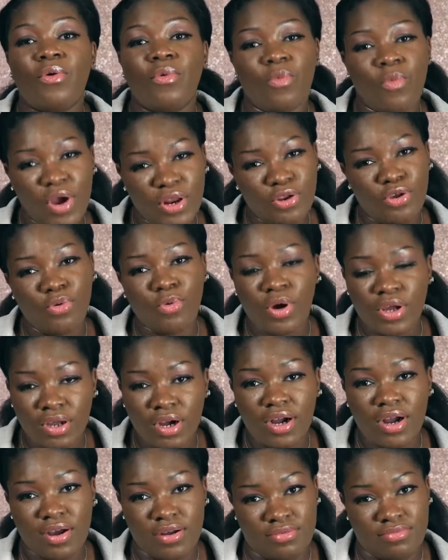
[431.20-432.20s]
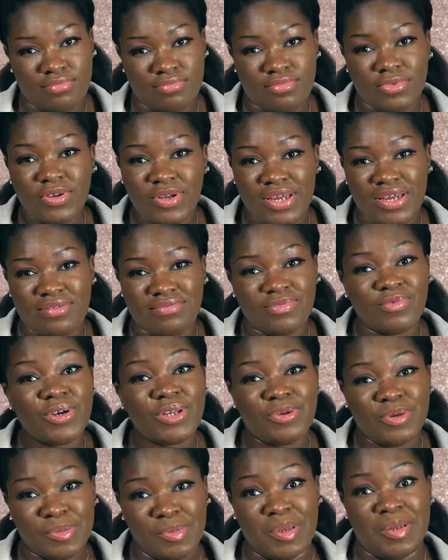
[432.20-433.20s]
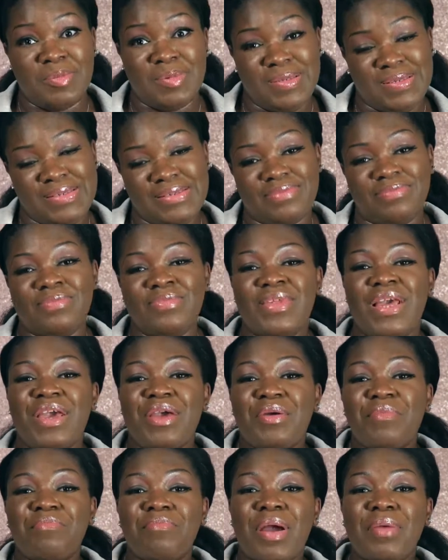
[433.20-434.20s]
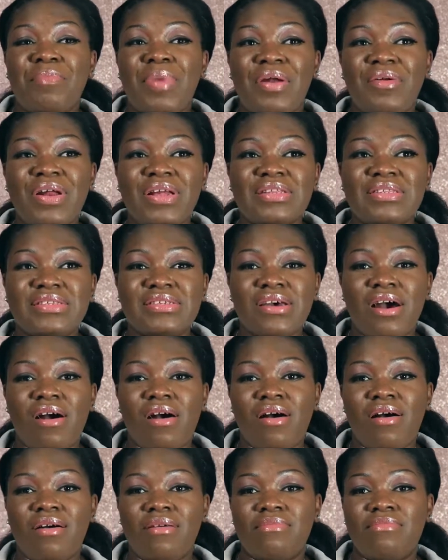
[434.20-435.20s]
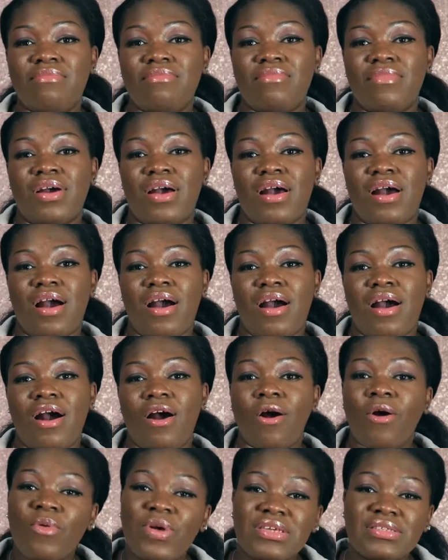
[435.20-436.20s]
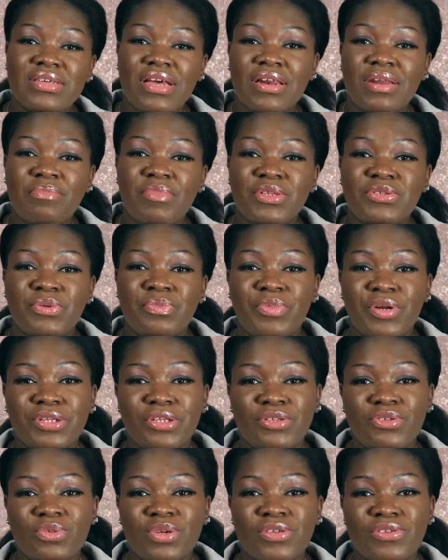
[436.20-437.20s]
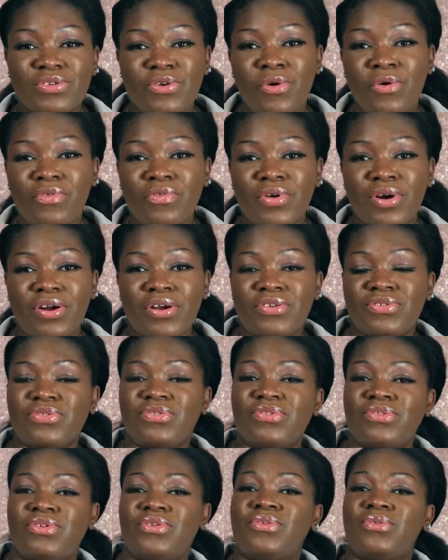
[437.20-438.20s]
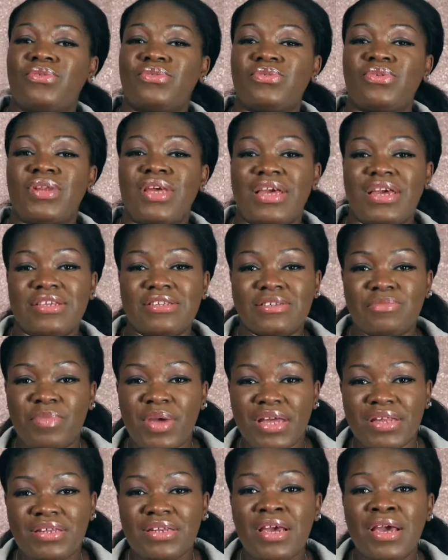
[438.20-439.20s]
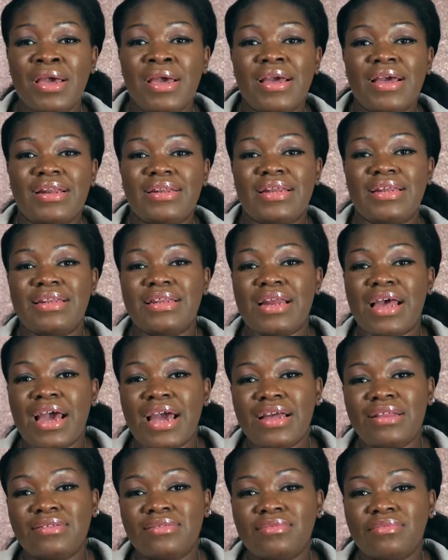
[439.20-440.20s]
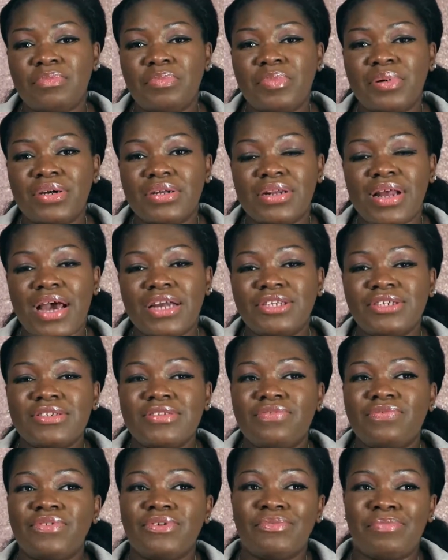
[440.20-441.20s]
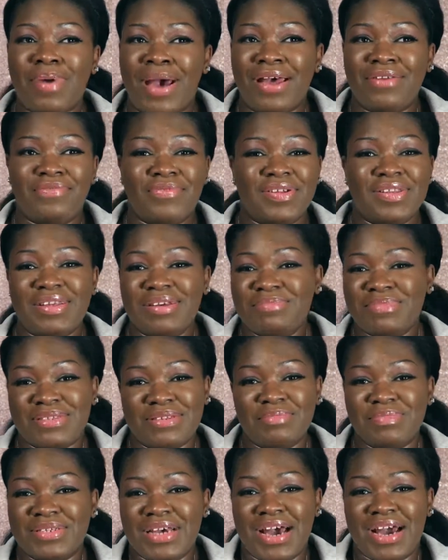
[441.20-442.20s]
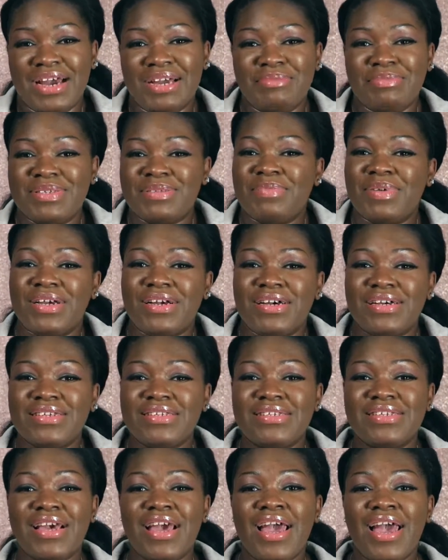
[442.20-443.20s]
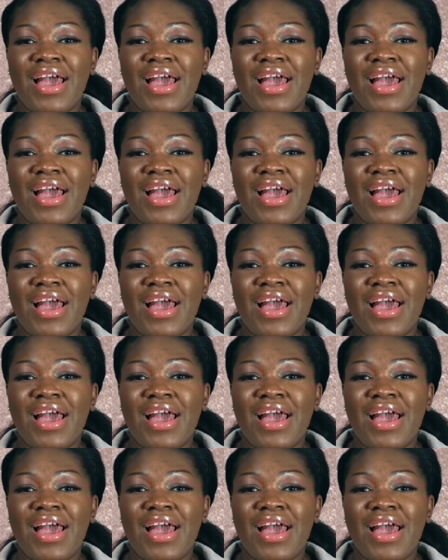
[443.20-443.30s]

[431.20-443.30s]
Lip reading: when you were younger, okay, when you were babies. My parents are always telling me to bring the twins over, so, so they can spend the night. But I just feel bad for them sometimes, because